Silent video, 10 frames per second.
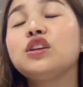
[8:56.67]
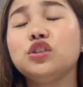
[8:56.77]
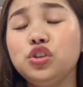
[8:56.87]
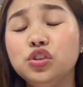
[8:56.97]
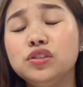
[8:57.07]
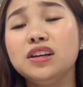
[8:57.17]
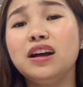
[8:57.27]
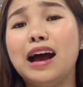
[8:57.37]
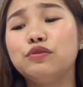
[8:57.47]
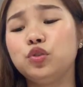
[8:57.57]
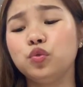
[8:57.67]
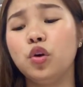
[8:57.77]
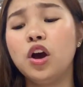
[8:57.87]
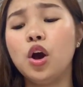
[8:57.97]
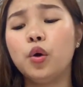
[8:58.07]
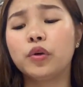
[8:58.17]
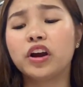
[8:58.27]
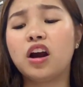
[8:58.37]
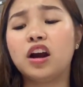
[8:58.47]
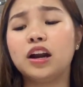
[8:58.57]
you still have to
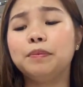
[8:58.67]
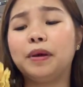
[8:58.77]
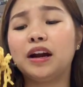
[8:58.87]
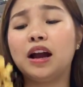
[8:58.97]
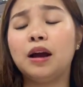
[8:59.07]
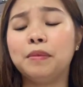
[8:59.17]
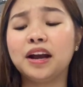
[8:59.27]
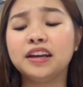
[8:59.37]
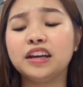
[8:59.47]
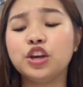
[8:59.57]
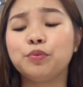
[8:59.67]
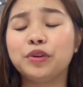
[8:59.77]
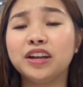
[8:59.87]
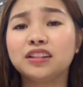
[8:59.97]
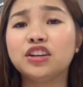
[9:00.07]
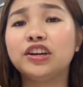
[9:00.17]
work hard para maganda yung predicted